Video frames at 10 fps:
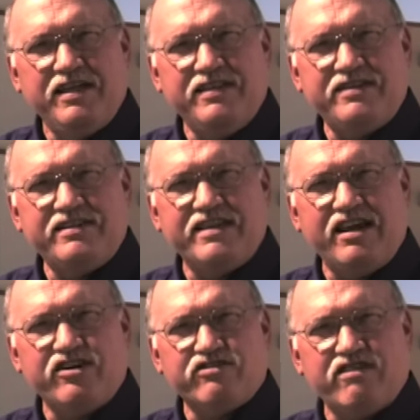This is an
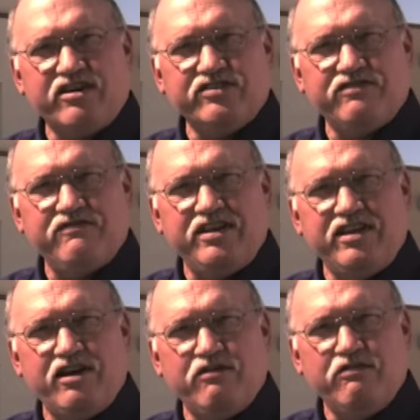instructional
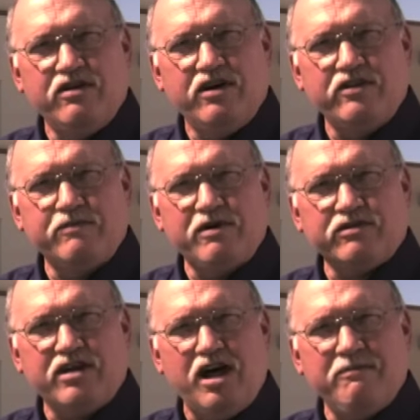video on the
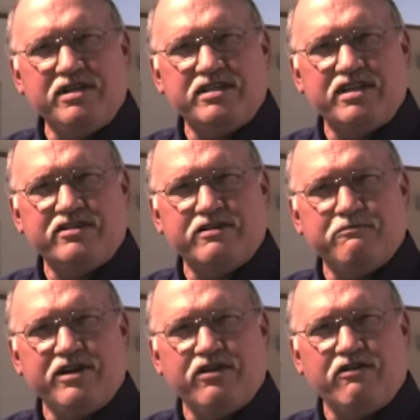most common system
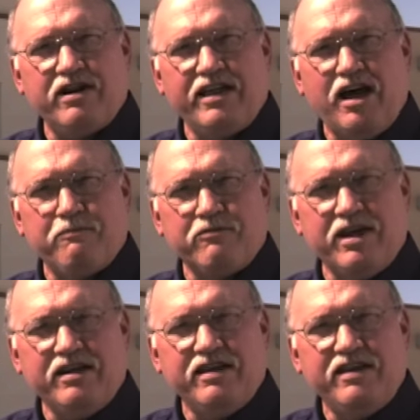we currently
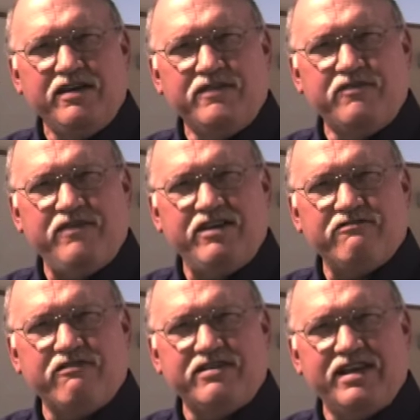operate, the Veeder
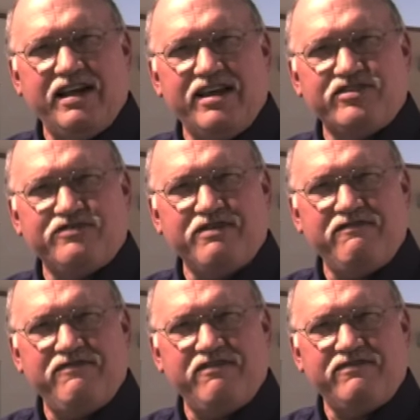Root TLS
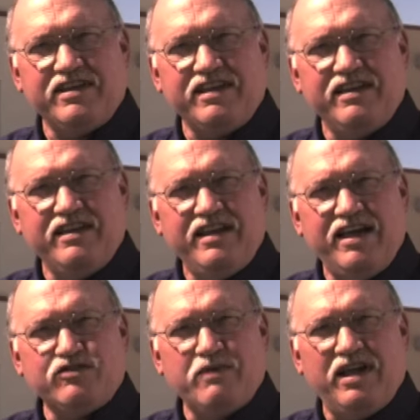350,
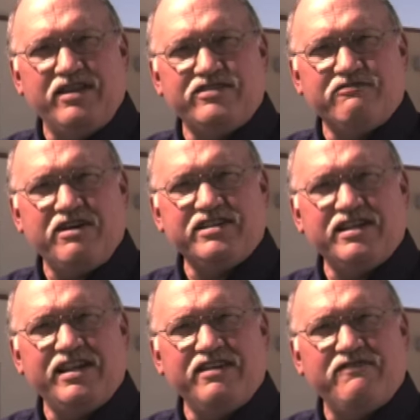as well as the
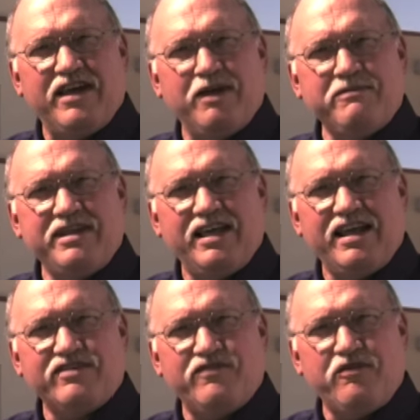recently developed
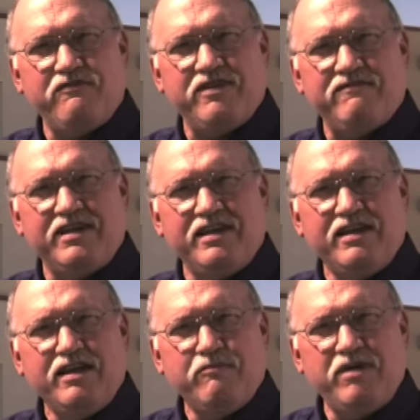TLS 450
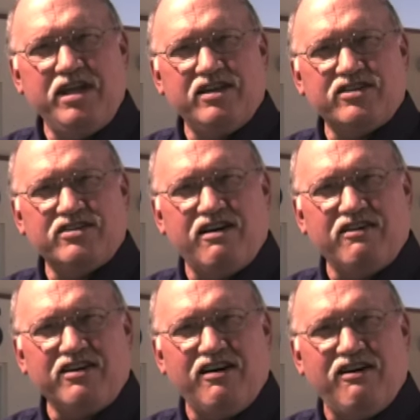being
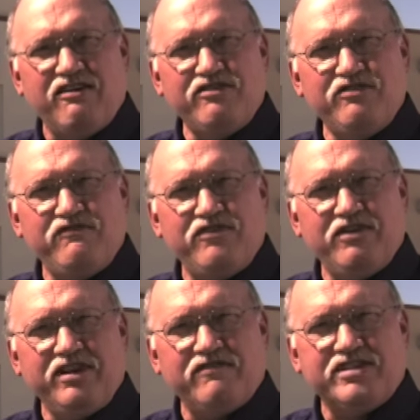installed at all new
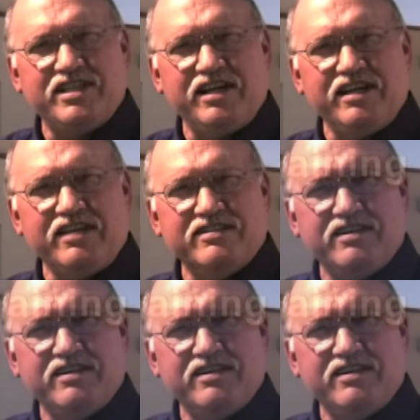fueling facilities.